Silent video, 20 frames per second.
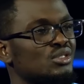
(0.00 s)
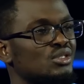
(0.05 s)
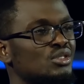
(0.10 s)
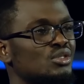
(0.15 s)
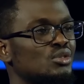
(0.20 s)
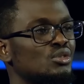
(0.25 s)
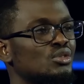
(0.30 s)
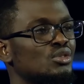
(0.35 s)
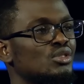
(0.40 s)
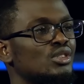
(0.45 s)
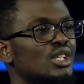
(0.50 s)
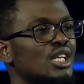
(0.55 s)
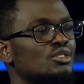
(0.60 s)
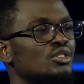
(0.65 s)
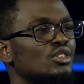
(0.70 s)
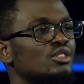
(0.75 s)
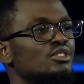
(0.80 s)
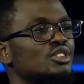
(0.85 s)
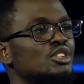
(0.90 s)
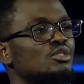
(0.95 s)
So that's
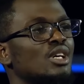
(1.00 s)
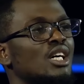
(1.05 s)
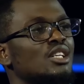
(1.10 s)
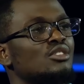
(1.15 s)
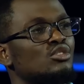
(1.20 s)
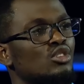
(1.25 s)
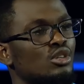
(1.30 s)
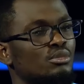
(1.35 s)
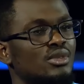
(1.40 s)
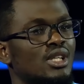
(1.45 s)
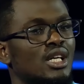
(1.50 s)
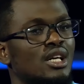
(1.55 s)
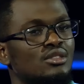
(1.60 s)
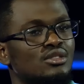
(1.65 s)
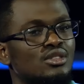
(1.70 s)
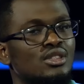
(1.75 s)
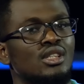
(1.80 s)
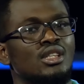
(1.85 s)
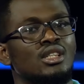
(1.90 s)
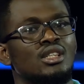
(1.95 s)
one of the reasons why I dropped
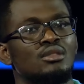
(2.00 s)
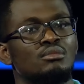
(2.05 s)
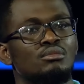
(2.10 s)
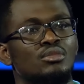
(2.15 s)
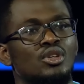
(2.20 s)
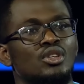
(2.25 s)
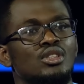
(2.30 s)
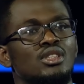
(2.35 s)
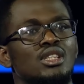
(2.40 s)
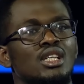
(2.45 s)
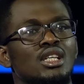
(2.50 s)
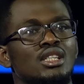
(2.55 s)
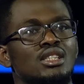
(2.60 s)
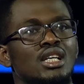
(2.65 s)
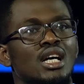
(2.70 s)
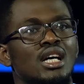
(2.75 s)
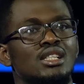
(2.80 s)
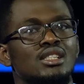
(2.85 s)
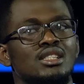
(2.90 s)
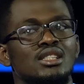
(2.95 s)
out. But yet,
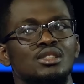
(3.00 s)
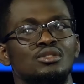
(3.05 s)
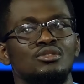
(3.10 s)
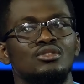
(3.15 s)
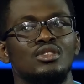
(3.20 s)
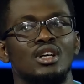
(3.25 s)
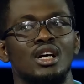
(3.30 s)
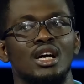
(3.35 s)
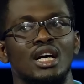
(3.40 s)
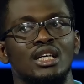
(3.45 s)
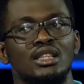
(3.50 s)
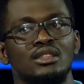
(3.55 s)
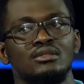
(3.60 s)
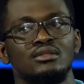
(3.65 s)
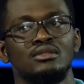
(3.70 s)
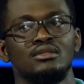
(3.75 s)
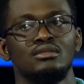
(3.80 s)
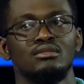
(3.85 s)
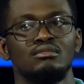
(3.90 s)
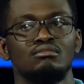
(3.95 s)
I still try and
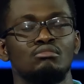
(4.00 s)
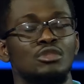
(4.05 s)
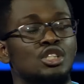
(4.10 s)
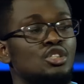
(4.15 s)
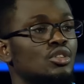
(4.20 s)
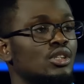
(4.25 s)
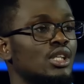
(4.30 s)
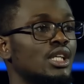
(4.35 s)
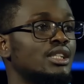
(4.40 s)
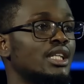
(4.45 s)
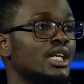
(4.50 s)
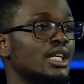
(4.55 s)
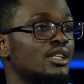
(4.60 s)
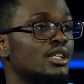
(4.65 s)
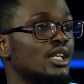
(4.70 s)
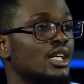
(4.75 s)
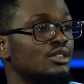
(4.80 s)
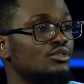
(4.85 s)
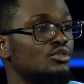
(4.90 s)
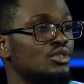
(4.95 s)
make sure that I
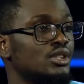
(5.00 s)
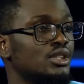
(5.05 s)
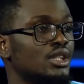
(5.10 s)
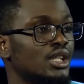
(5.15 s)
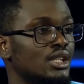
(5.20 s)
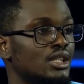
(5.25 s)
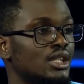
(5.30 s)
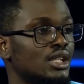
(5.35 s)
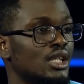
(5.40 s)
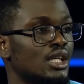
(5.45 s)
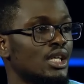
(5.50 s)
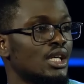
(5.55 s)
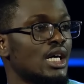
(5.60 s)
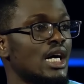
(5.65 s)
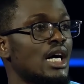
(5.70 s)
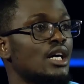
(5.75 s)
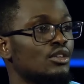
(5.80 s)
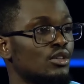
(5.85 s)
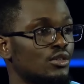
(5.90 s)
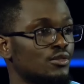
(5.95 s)
graduated
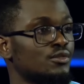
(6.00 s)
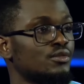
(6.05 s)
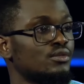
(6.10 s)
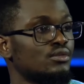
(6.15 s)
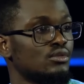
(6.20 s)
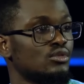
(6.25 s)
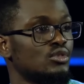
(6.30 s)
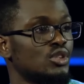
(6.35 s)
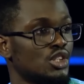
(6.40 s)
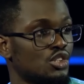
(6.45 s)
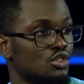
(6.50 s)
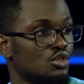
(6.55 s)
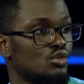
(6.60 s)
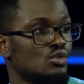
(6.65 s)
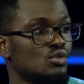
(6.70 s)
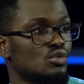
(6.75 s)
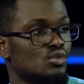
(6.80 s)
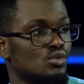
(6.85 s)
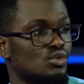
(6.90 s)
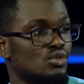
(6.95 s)
out of these
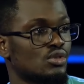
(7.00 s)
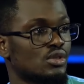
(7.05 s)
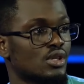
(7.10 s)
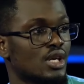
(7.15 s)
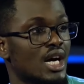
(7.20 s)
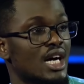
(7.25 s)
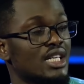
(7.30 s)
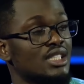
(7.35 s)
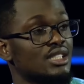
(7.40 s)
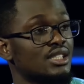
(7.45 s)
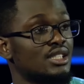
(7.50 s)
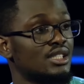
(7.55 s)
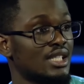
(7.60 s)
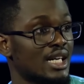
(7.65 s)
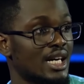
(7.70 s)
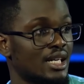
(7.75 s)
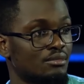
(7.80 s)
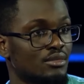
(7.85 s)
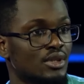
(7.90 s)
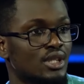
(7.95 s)
schools at the
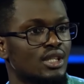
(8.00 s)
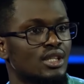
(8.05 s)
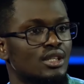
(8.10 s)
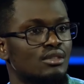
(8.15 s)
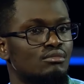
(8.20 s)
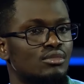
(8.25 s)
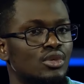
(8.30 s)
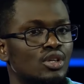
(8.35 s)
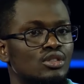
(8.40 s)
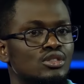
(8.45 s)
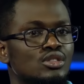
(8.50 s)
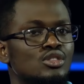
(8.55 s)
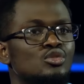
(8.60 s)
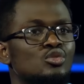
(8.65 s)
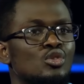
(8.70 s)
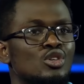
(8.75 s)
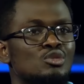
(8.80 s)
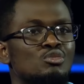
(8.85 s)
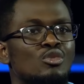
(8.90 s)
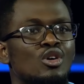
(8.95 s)
time. But it
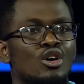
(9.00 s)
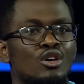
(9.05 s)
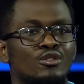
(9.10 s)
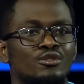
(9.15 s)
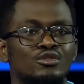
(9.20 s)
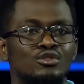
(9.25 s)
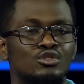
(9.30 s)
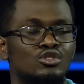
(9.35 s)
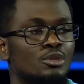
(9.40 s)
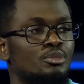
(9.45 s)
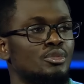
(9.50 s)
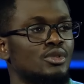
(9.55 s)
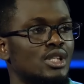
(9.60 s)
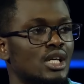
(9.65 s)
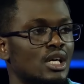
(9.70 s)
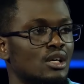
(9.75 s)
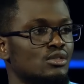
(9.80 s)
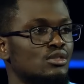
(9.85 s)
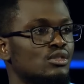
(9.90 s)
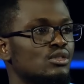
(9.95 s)
was more of dropping
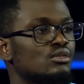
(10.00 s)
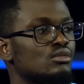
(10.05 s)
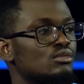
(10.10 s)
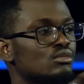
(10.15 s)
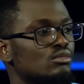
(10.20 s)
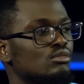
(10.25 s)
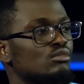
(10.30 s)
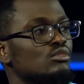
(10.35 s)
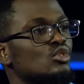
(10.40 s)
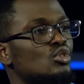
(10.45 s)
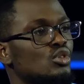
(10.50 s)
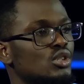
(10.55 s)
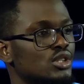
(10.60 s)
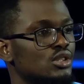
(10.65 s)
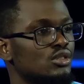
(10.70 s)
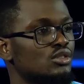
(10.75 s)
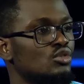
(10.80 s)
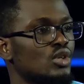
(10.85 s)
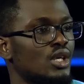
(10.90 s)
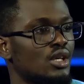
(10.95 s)
out,
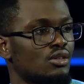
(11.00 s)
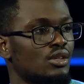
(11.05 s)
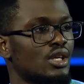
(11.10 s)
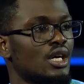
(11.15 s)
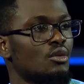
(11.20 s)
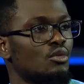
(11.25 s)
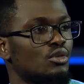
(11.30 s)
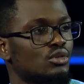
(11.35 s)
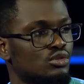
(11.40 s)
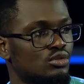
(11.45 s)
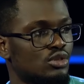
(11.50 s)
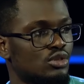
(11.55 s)
going to another one,